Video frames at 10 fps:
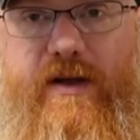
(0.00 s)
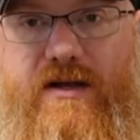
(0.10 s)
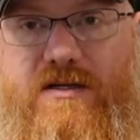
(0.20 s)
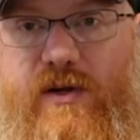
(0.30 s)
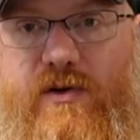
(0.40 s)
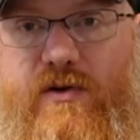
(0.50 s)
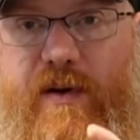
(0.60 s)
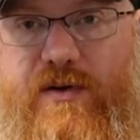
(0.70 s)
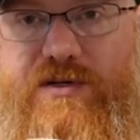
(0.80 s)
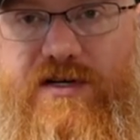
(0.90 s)
bit of this blue
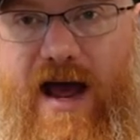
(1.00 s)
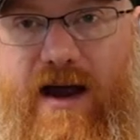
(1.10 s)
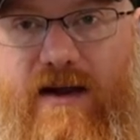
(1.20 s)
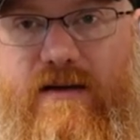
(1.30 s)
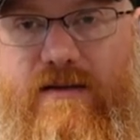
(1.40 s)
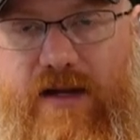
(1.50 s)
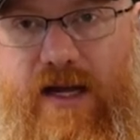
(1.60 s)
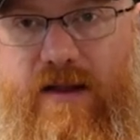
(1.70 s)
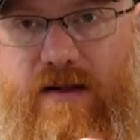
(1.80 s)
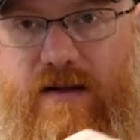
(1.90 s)
poster tack
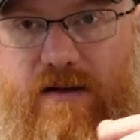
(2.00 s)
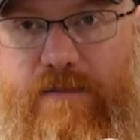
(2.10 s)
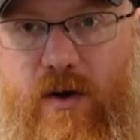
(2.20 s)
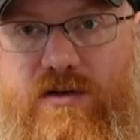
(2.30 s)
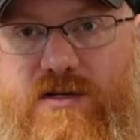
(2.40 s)
in the motor